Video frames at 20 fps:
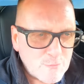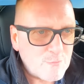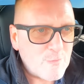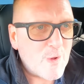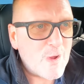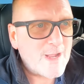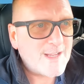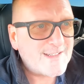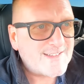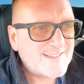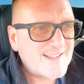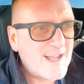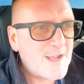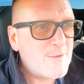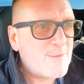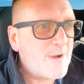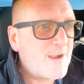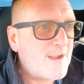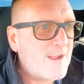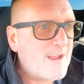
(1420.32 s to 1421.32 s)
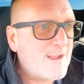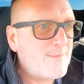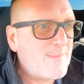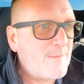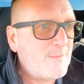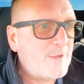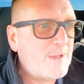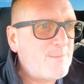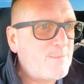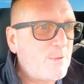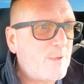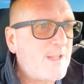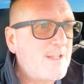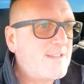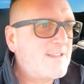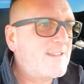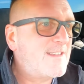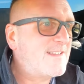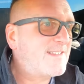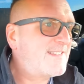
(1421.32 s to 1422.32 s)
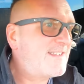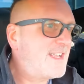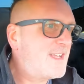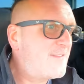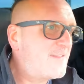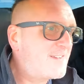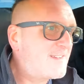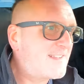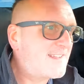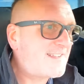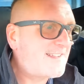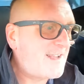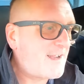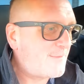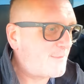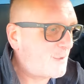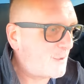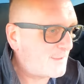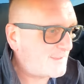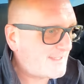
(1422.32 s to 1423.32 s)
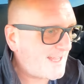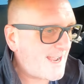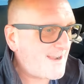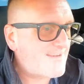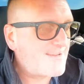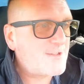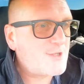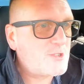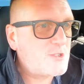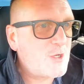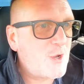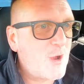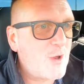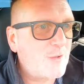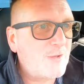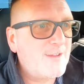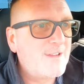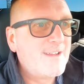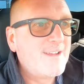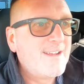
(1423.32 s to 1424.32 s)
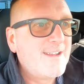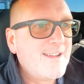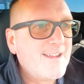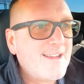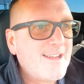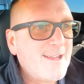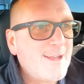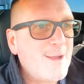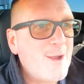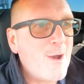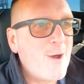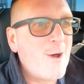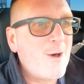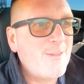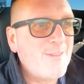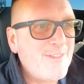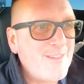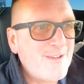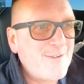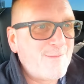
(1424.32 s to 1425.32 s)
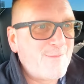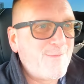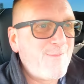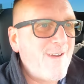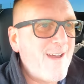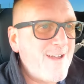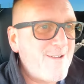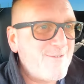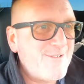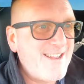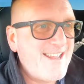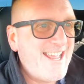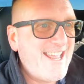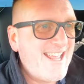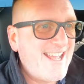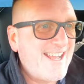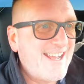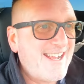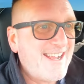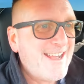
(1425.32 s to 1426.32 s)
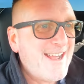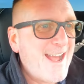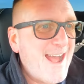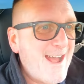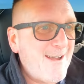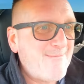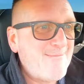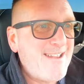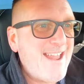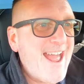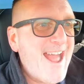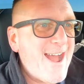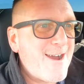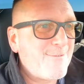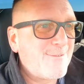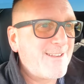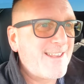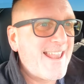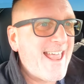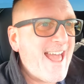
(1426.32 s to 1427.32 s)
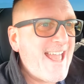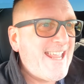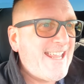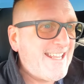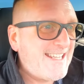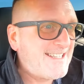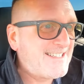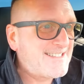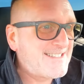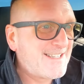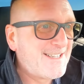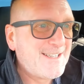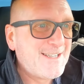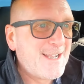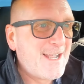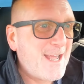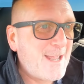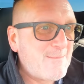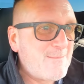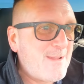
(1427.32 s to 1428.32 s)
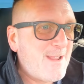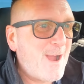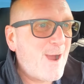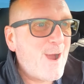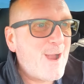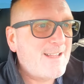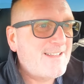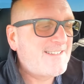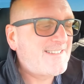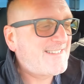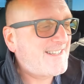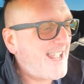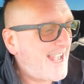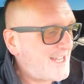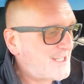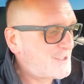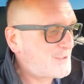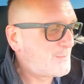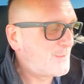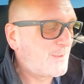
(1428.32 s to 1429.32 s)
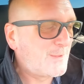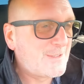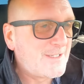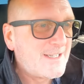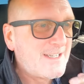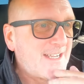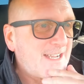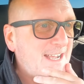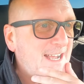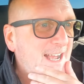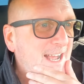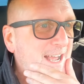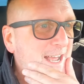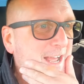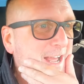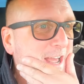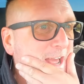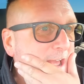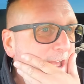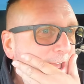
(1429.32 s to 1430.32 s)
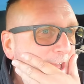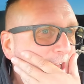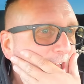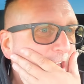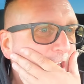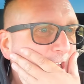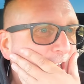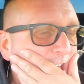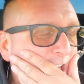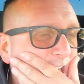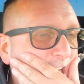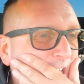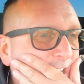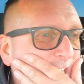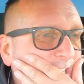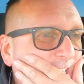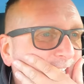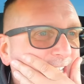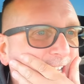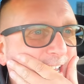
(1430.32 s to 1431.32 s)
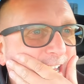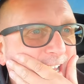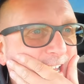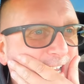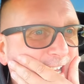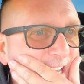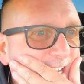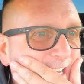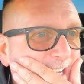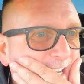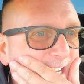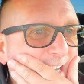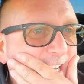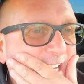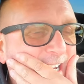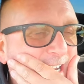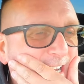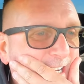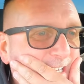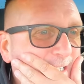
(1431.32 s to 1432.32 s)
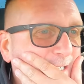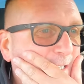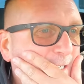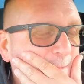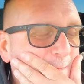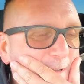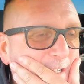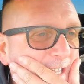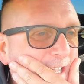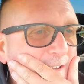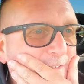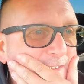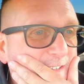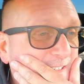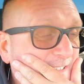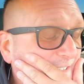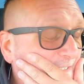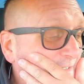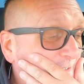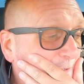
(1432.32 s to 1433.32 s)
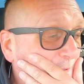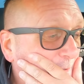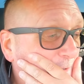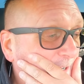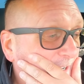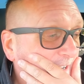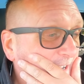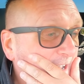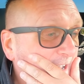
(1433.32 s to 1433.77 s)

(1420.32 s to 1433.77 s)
Right, so I'm going to pull into the services here. I've got Darren John on the phone here. I'm now late and behind schedule, and I can't believe this at all.